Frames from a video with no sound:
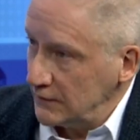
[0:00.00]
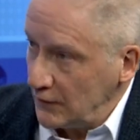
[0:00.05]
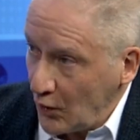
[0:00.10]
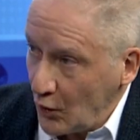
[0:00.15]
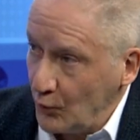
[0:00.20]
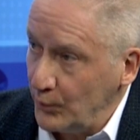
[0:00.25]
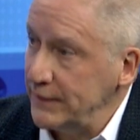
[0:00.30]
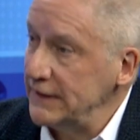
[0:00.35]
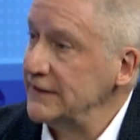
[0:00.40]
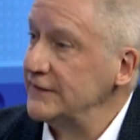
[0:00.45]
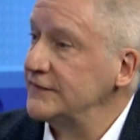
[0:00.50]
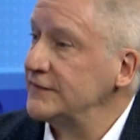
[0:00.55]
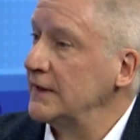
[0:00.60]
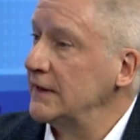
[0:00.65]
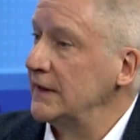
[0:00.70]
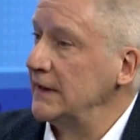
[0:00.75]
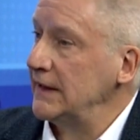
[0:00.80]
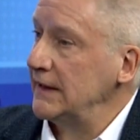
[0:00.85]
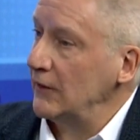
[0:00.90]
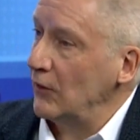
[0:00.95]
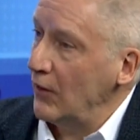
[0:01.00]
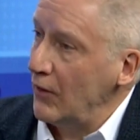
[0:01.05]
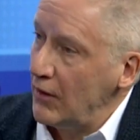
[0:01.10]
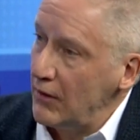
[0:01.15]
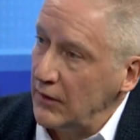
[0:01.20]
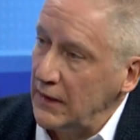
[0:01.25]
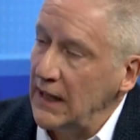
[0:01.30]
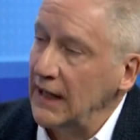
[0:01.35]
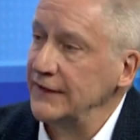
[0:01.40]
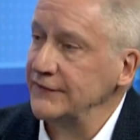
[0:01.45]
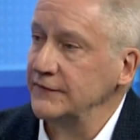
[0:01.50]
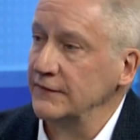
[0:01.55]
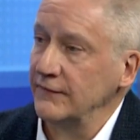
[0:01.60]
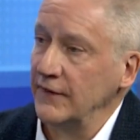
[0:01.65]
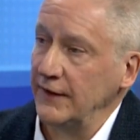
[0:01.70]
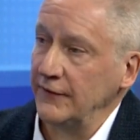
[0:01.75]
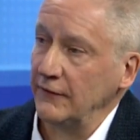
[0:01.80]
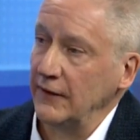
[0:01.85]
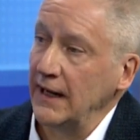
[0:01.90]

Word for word: obesity, all kinds of other